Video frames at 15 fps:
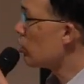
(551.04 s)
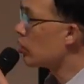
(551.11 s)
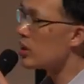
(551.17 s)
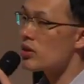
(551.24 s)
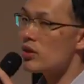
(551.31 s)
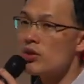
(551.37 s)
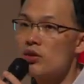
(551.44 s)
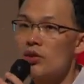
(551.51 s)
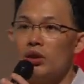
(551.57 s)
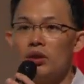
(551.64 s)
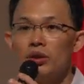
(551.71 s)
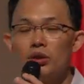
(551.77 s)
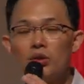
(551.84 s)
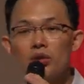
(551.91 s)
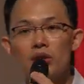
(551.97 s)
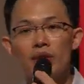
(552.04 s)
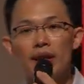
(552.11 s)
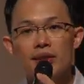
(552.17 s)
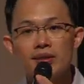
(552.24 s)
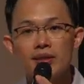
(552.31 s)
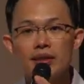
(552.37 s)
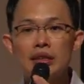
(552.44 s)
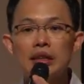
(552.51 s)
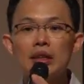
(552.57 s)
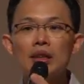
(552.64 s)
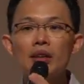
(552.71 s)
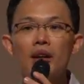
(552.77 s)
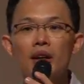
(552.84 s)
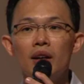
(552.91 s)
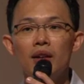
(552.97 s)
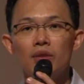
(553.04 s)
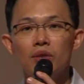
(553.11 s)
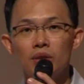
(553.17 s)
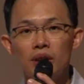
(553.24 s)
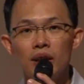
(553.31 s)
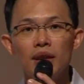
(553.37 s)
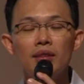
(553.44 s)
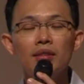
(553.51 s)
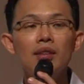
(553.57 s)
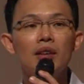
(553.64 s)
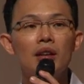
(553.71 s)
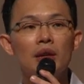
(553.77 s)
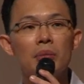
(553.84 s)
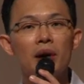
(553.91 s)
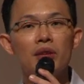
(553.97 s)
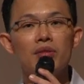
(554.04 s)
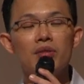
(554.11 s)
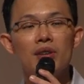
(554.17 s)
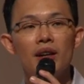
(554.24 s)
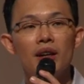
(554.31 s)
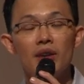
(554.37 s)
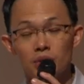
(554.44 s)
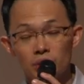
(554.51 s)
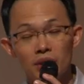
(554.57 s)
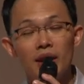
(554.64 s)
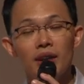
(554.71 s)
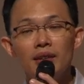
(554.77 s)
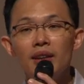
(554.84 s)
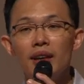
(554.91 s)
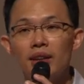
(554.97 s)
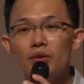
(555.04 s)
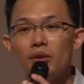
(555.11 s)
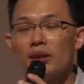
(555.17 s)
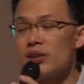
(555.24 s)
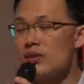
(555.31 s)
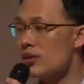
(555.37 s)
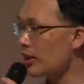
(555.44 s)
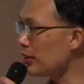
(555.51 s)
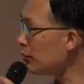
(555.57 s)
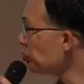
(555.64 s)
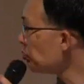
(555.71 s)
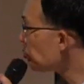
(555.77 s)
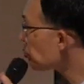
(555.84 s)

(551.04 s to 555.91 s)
focuses on the use of ICT to learn and to excel.